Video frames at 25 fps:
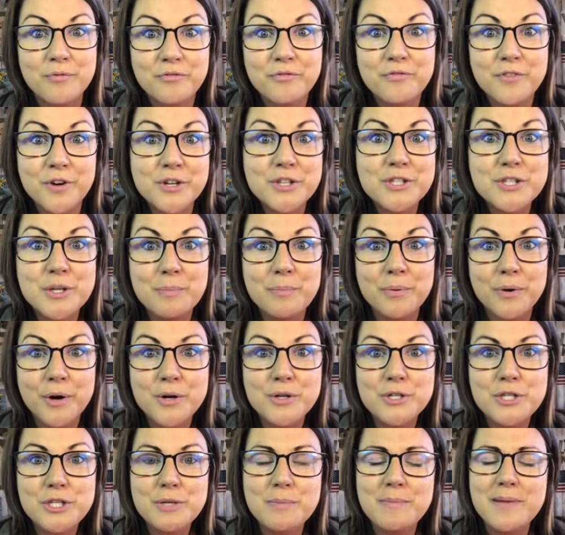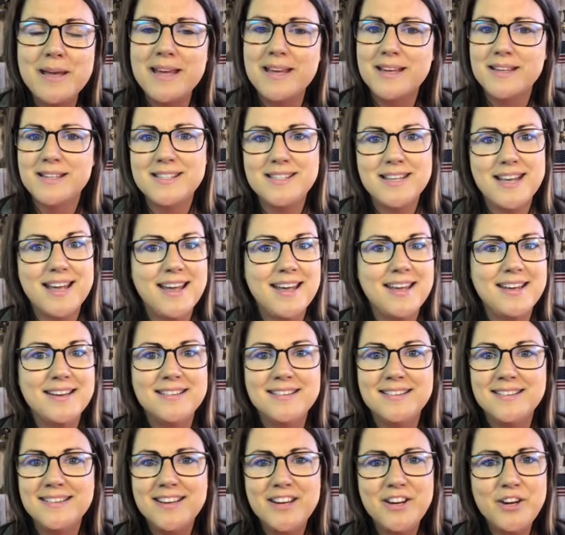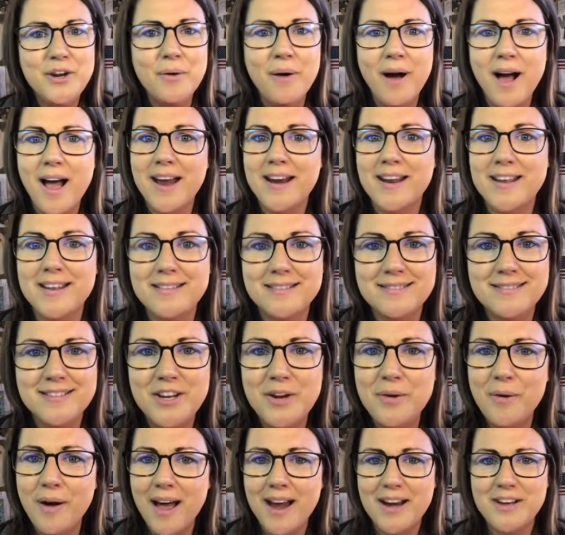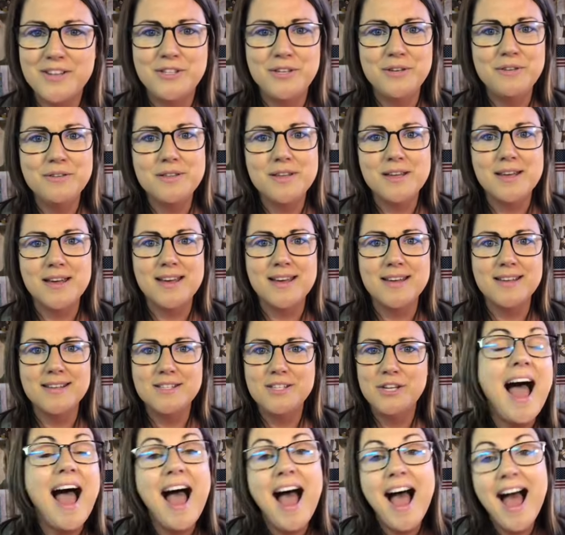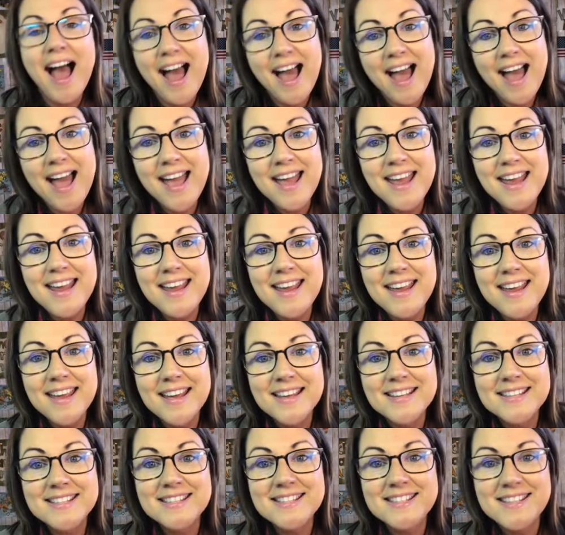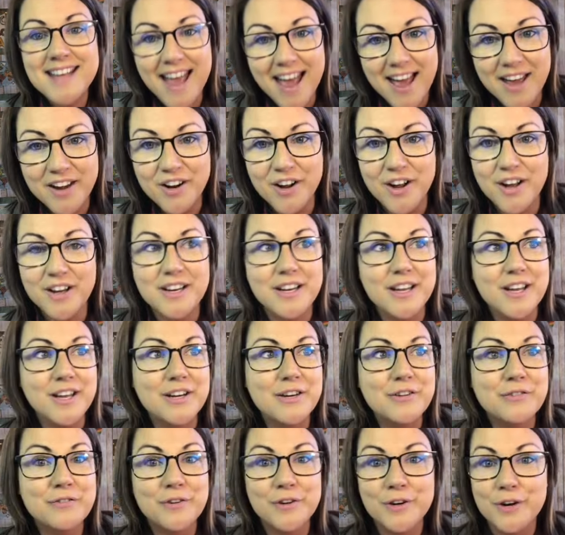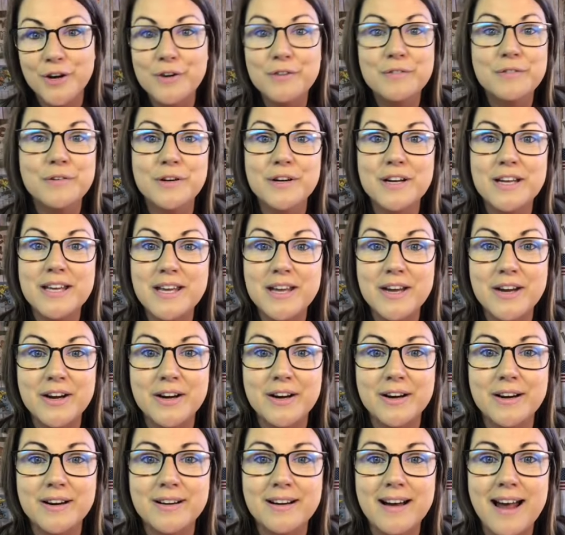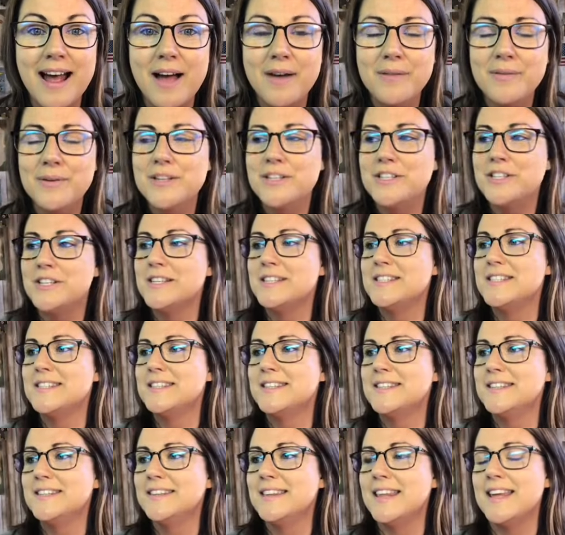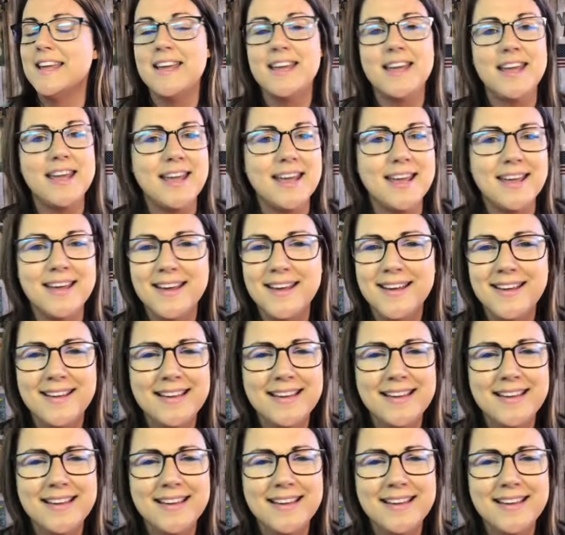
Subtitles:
first approached me and said, you ought to do this. I sat on it for over a year. I was just thinking,